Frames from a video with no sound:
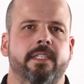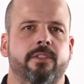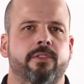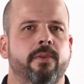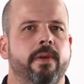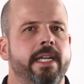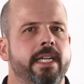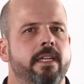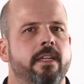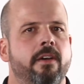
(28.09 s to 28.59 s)
is
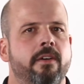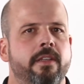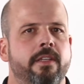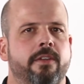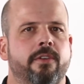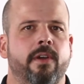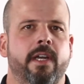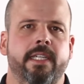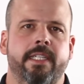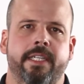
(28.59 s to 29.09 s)
graded on the
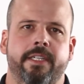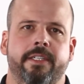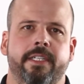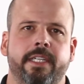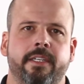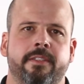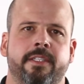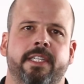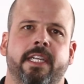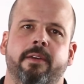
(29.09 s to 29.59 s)

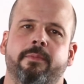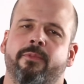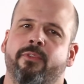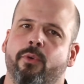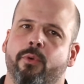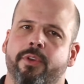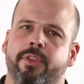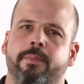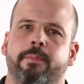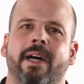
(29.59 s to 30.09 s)
criteria set
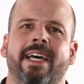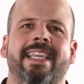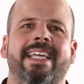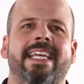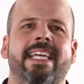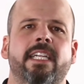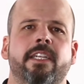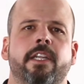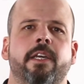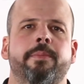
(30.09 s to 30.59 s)
forth by the
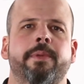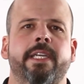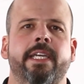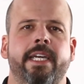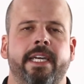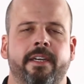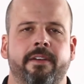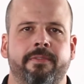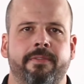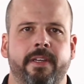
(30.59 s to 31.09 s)

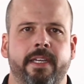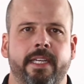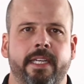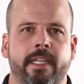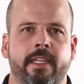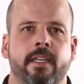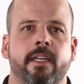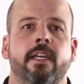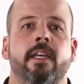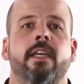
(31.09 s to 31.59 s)

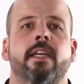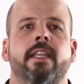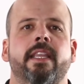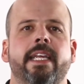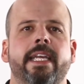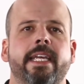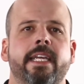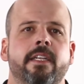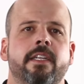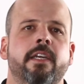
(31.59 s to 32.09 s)
NWFA.
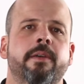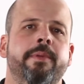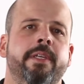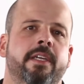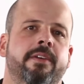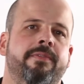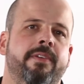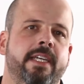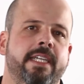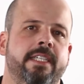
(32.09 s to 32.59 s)
The
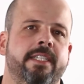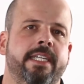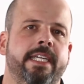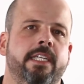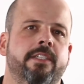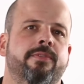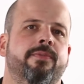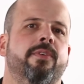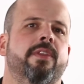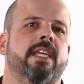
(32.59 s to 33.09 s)
NWFA
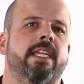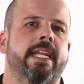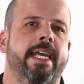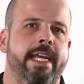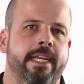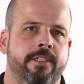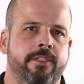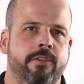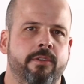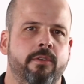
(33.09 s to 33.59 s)
stands for the
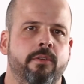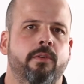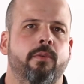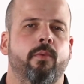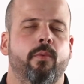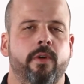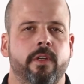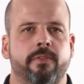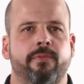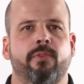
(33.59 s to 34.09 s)
National
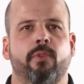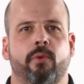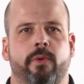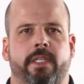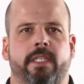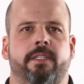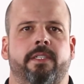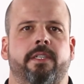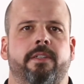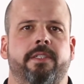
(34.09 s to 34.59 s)
Wood
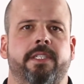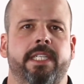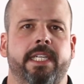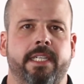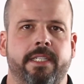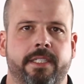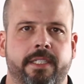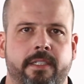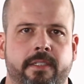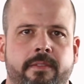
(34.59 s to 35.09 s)
Flooring
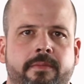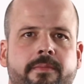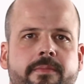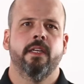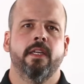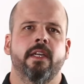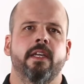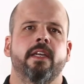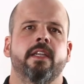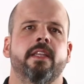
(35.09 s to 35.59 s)
Association.
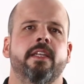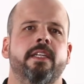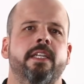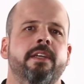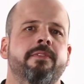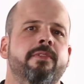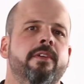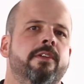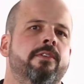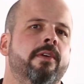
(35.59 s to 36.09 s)
The
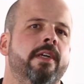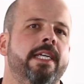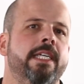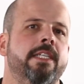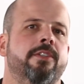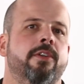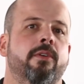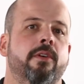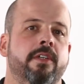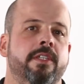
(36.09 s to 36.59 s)
different
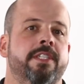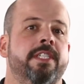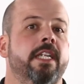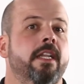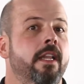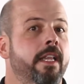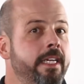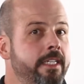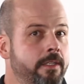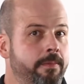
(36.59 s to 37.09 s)
grades are
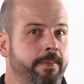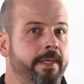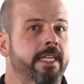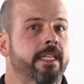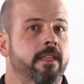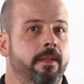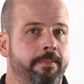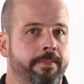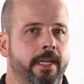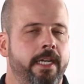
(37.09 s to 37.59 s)
select
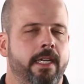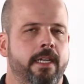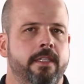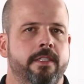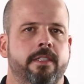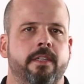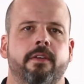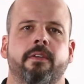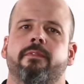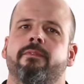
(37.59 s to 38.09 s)
being the
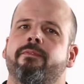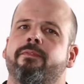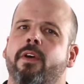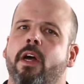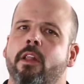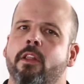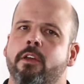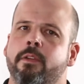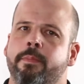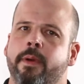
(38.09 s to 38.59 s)
best,
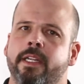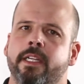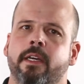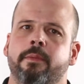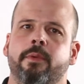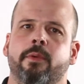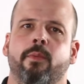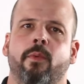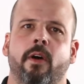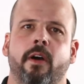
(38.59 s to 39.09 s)
followed by
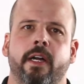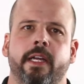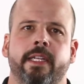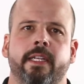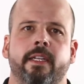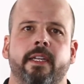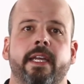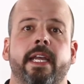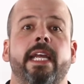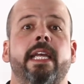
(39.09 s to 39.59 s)
number
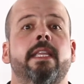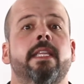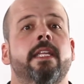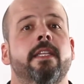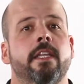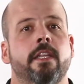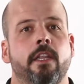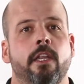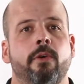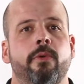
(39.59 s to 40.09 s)
1, and then
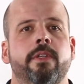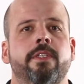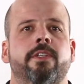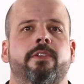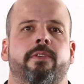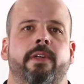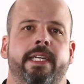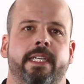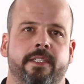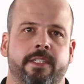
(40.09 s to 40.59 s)
the lowest
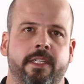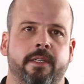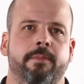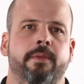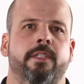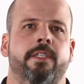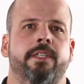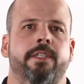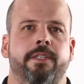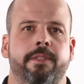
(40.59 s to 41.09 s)
grade is
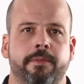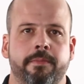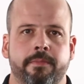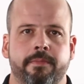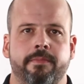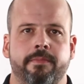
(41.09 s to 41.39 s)
number 2.